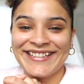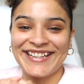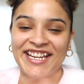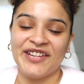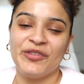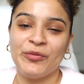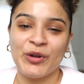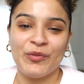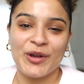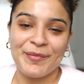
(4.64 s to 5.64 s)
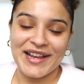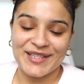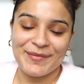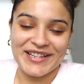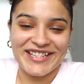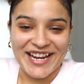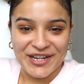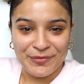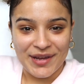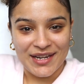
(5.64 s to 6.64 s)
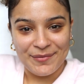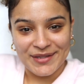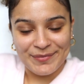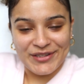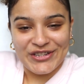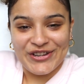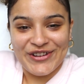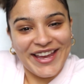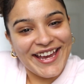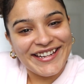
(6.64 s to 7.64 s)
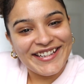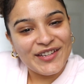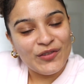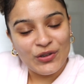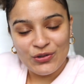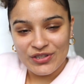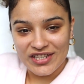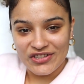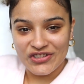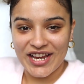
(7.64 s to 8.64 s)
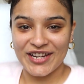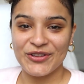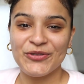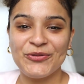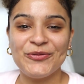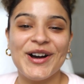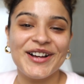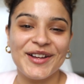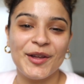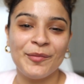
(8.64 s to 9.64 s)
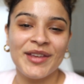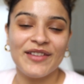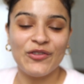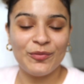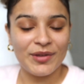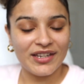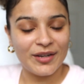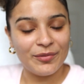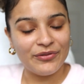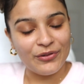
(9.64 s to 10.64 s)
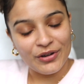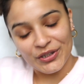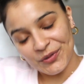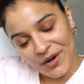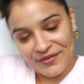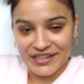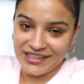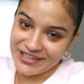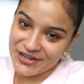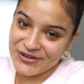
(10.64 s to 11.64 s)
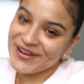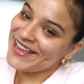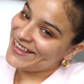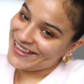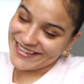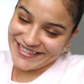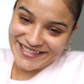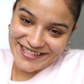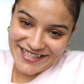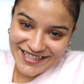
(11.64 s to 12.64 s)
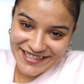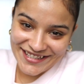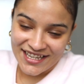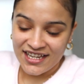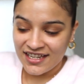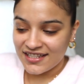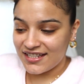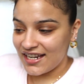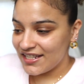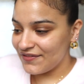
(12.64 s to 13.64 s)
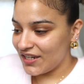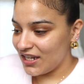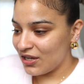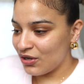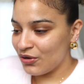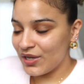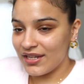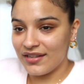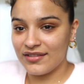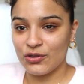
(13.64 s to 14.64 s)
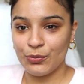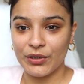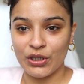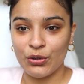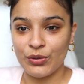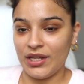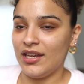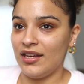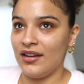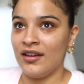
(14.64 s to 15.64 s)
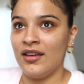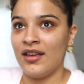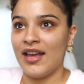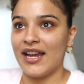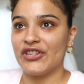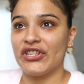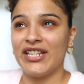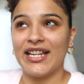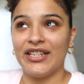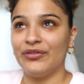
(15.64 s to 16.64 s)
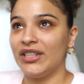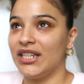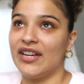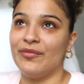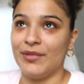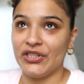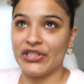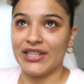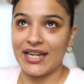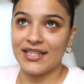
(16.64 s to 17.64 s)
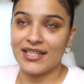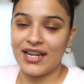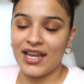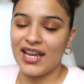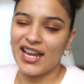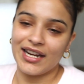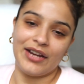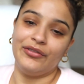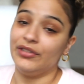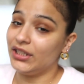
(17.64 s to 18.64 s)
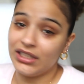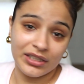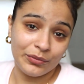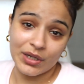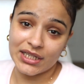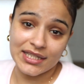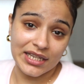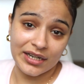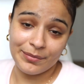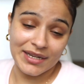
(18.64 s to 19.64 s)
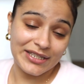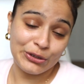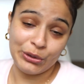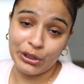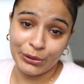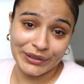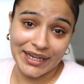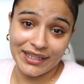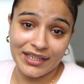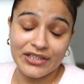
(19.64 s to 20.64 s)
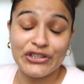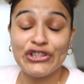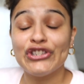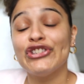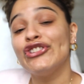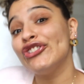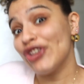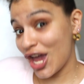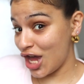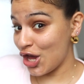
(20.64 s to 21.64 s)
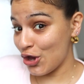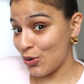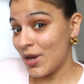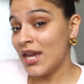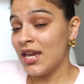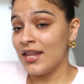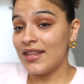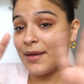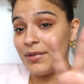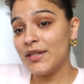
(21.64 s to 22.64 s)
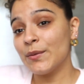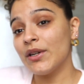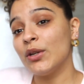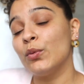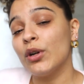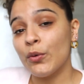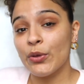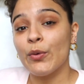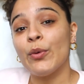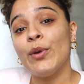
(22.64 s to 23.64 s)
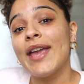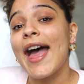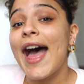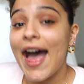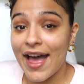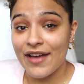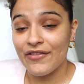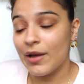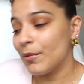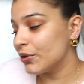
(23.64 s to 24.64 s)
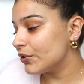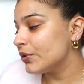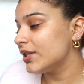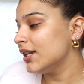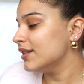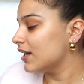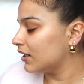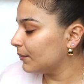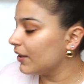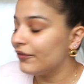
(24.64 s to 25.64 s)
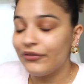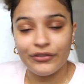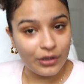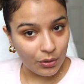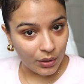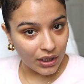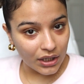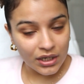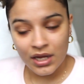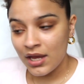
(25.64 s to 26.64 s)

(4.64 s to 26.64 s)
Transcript: Hey everyone, welcome back to my channel. My name is MichelleAna. If you're new to this channel, welcome. If you've been here before, you already know. Hey sis. Today's video is super low-key. Actually, I didn't really have much light today and I really didn't want to set up my studio lighting, so that means we're gonna work with what we have. I'm also sitting down on my floor